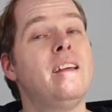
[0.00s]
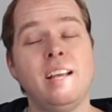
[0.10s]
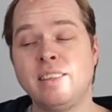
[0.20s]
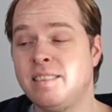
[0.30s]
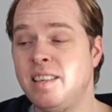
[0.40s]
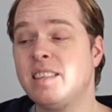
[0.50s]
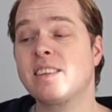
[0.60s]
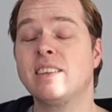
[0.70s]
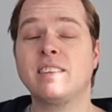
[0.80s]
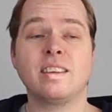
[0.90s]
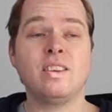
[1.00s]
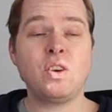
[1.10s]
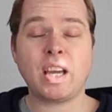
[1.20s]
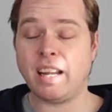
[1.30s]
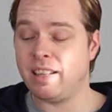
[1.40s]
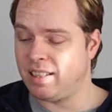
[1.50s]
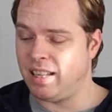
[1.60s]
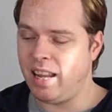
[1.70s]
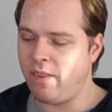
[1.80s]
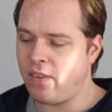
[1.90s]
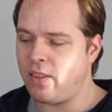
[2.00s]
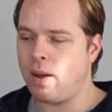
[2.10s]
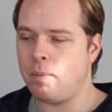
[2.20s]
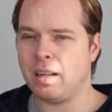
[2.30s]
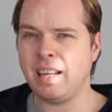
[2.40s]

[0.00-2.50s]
It's decent, you can lift it up.